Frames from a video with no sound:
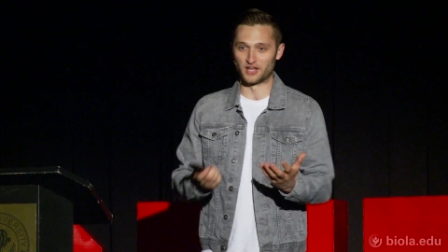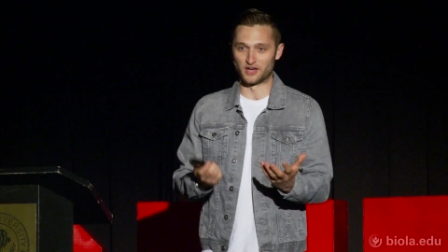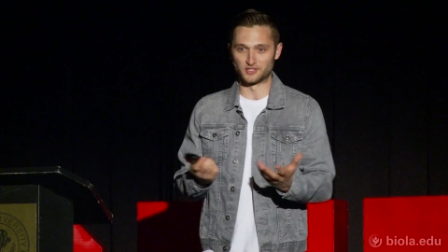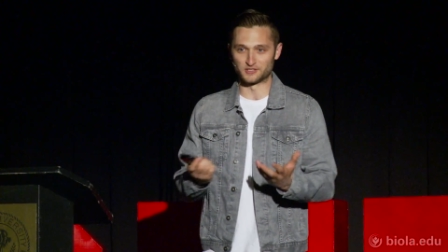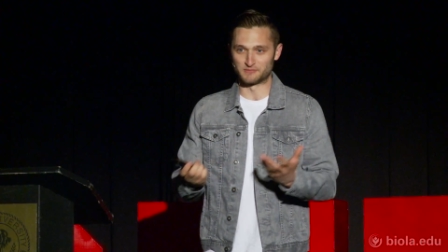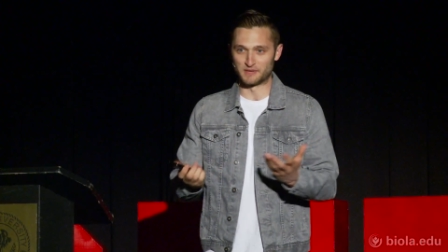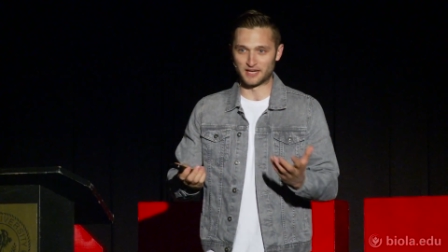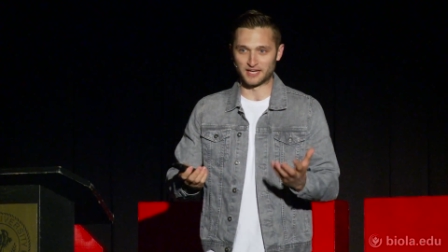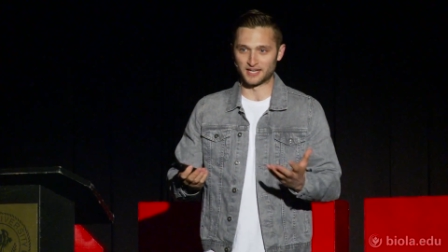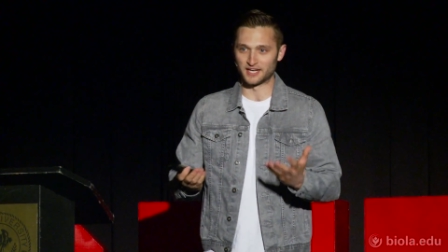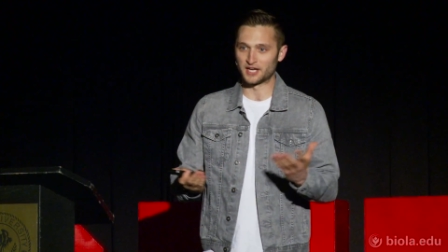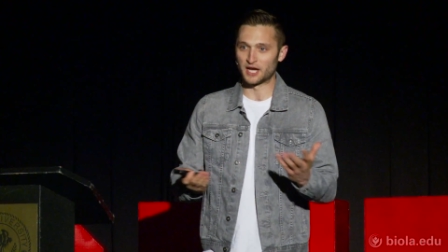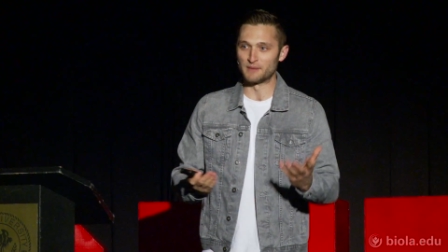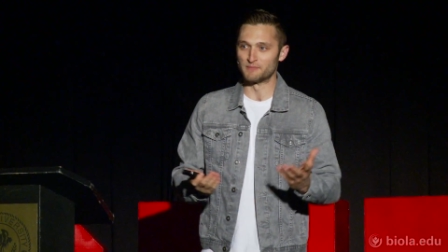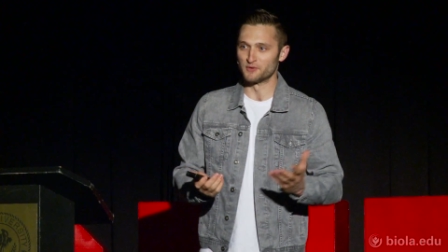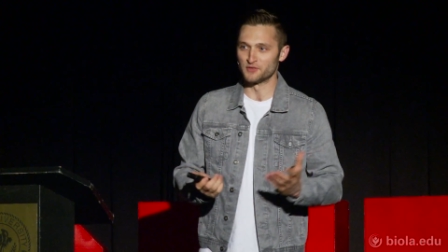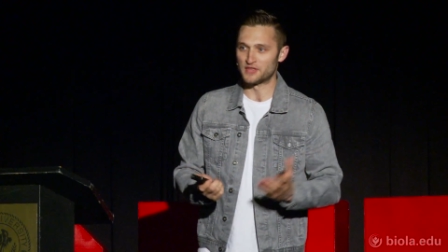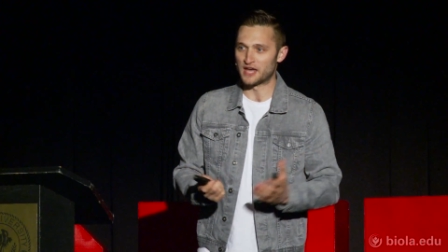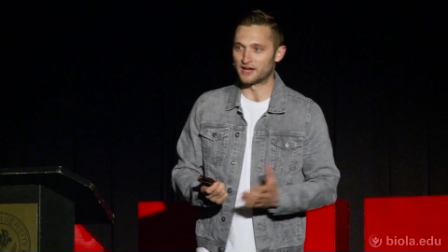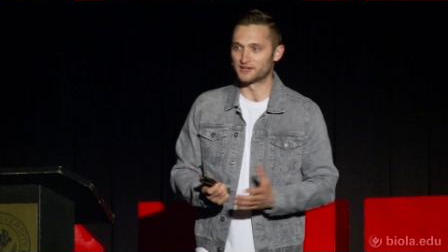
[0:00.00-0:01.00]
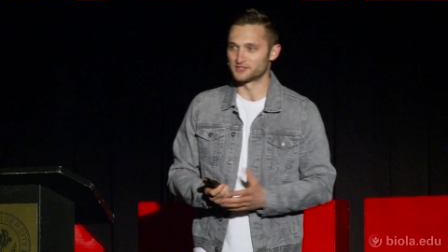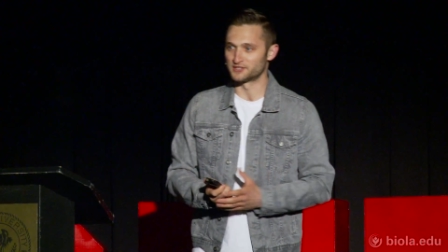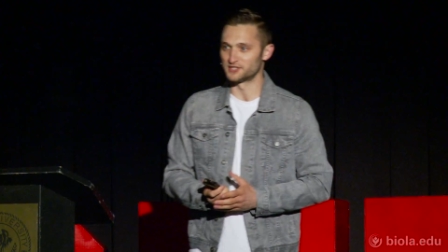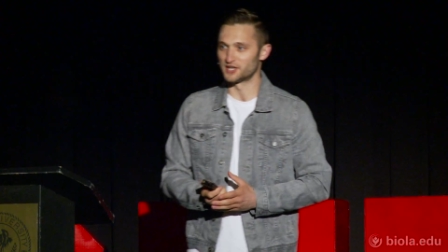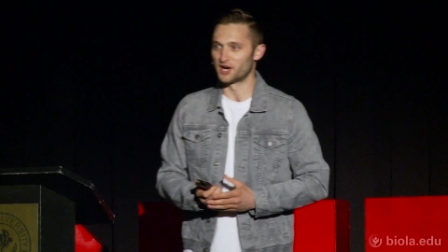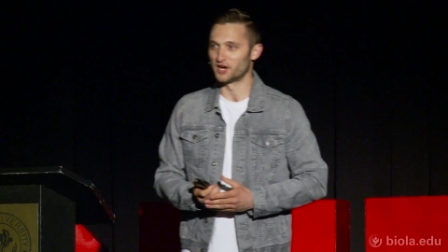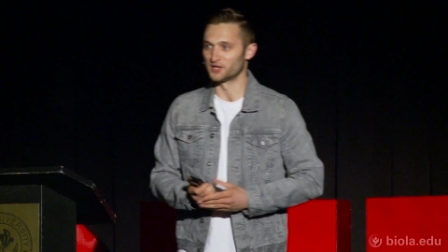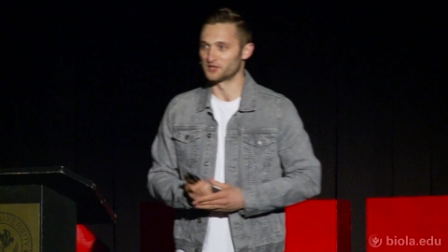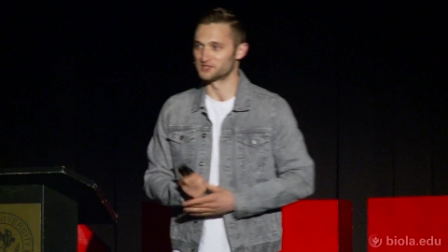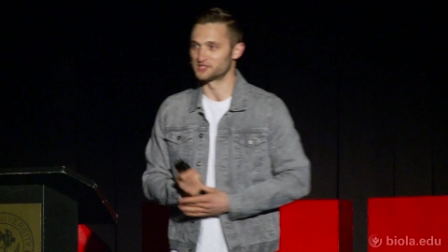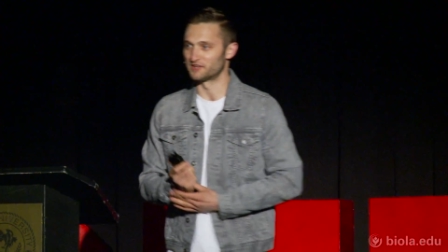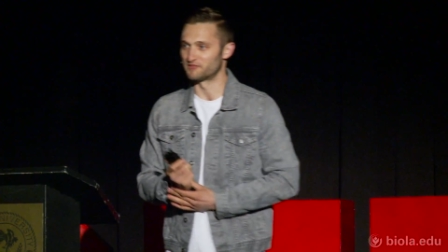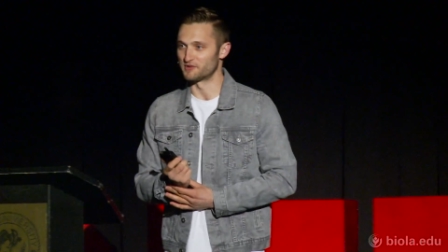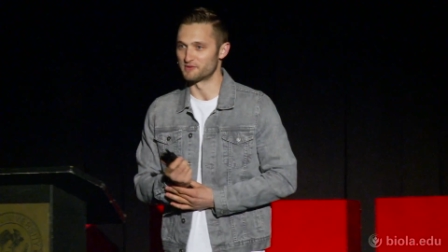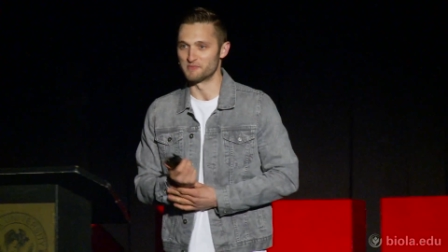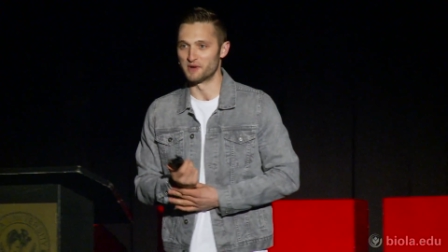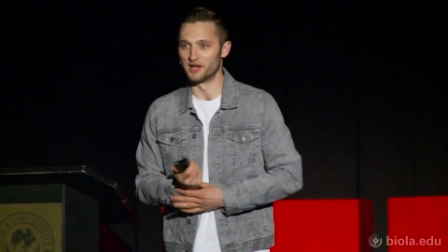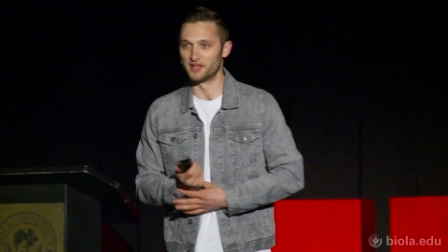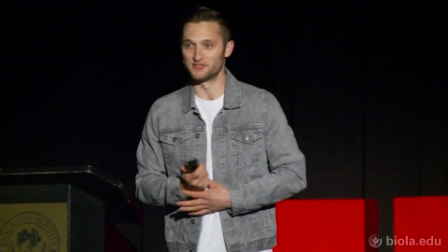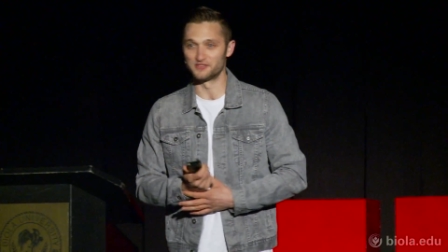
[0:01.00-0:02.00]
I was making a couple thousand dollars every
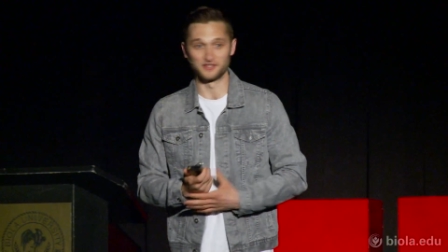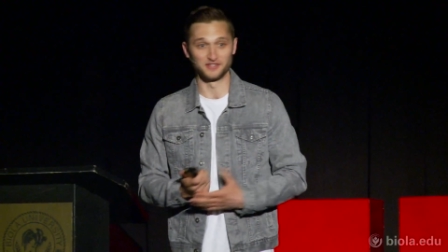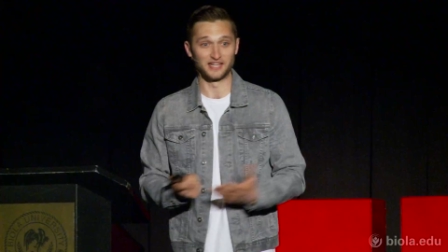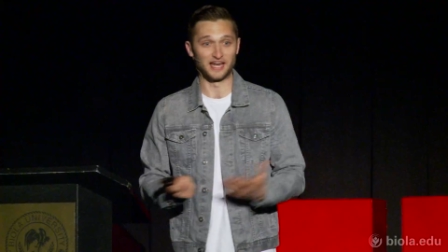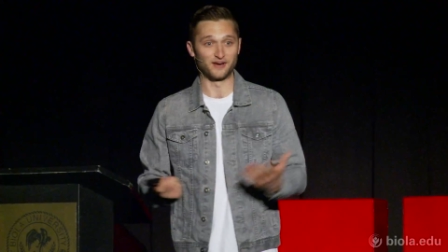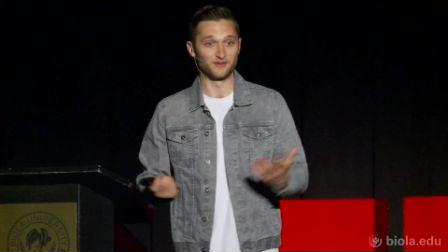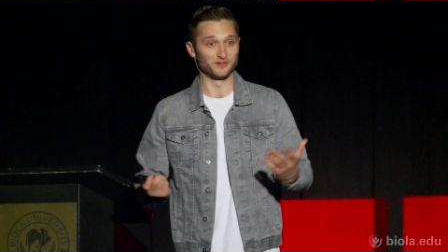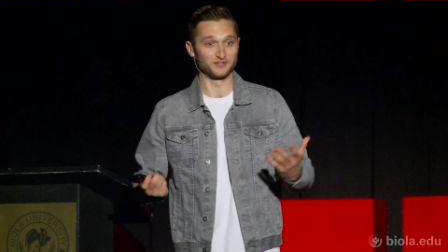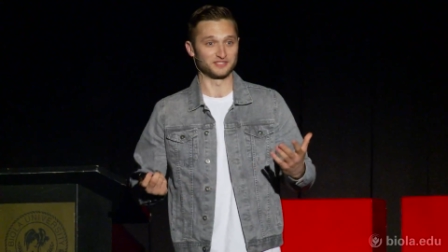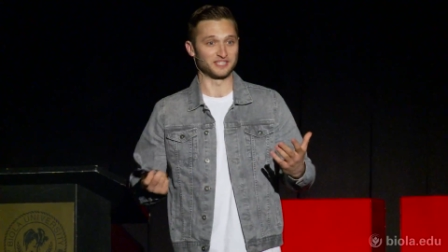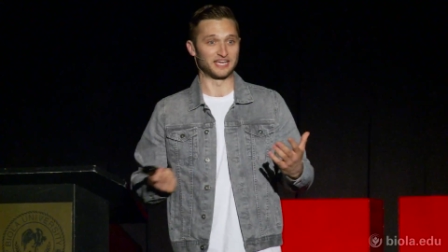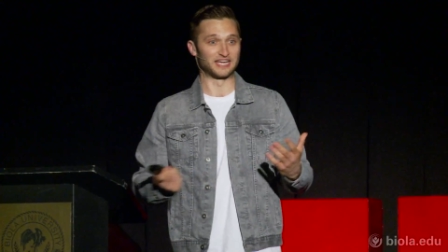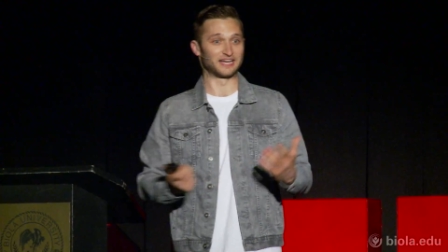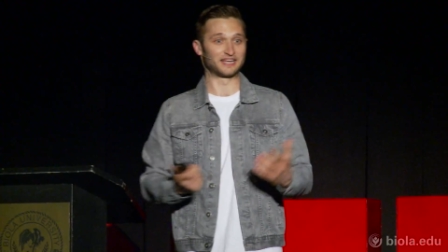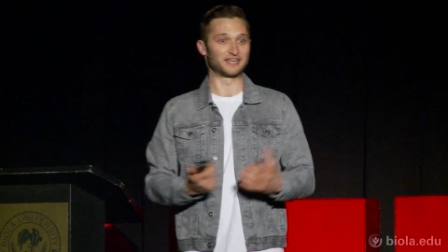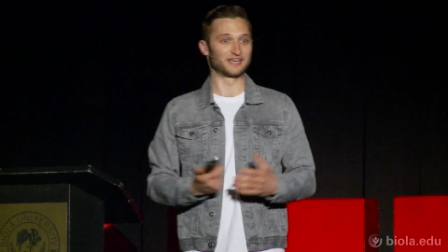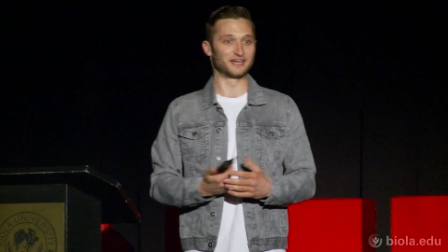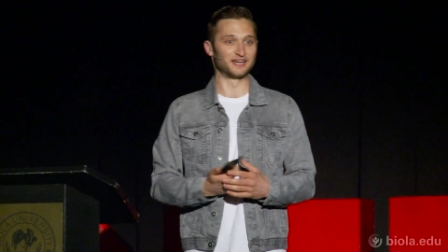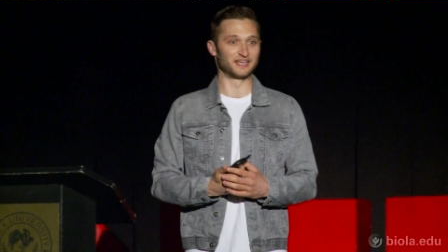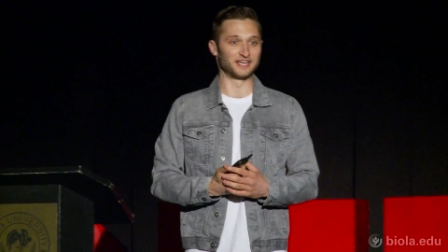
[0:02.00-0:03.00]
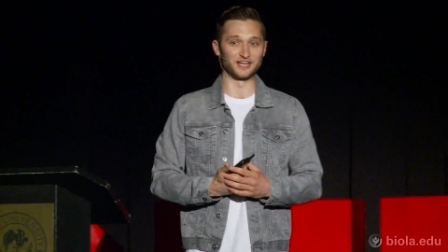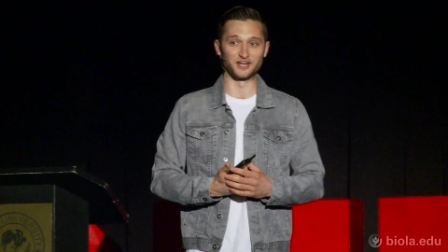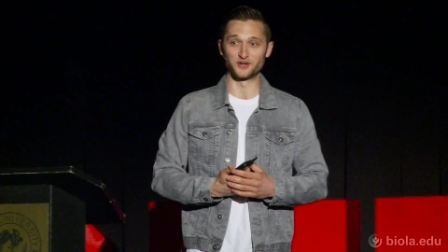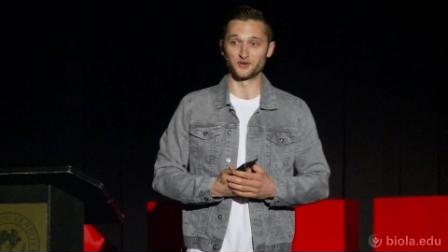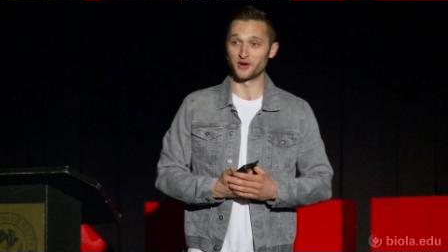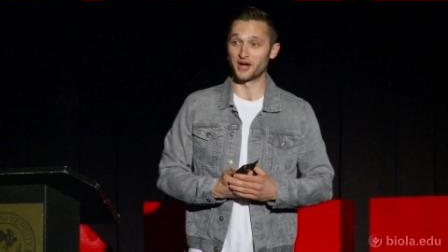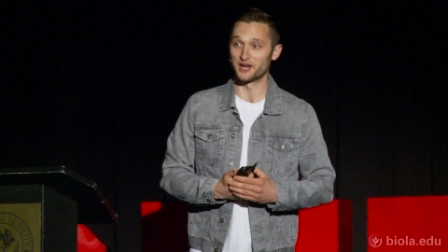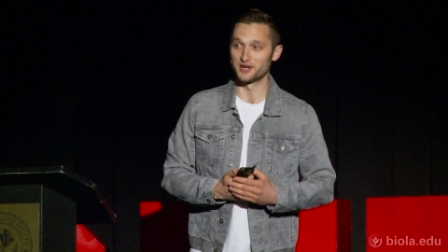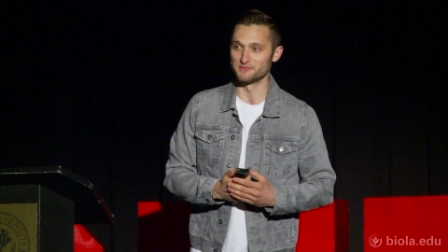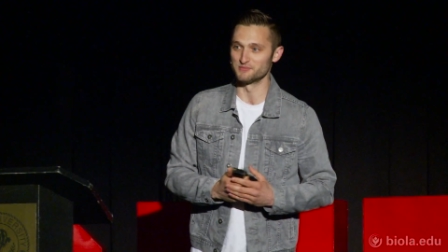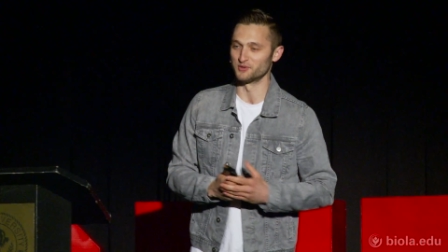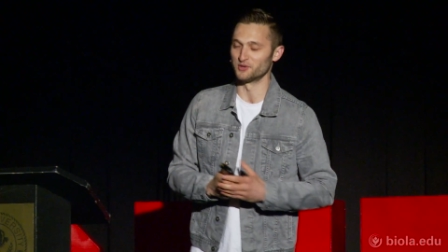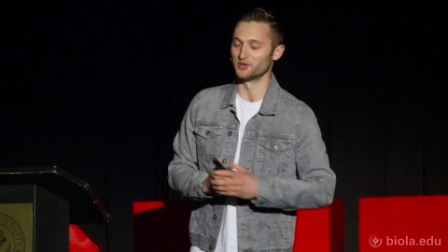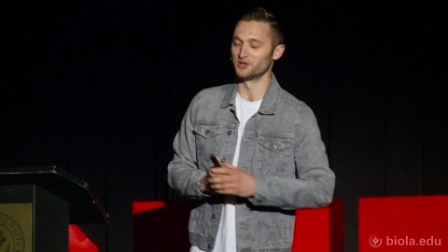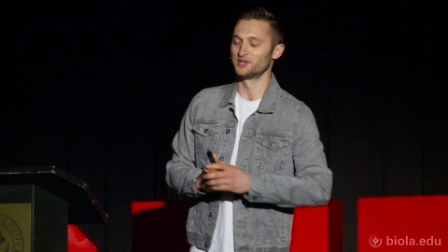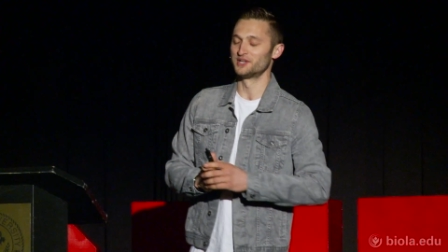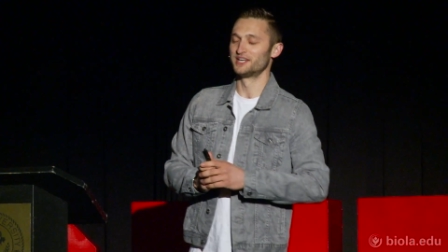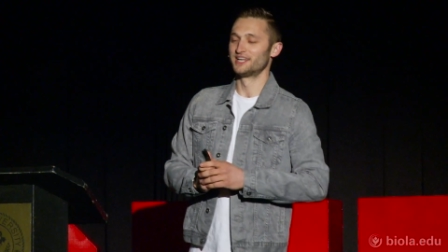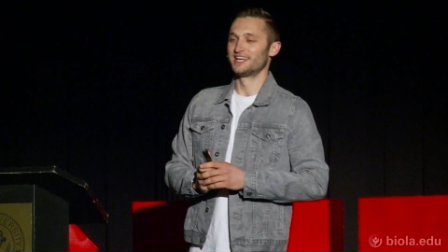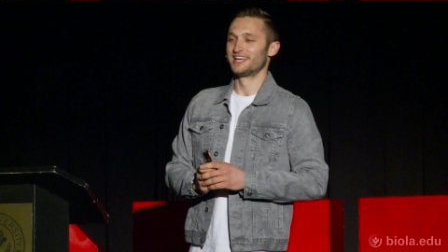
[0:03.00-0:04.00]
month, and that was like incredible.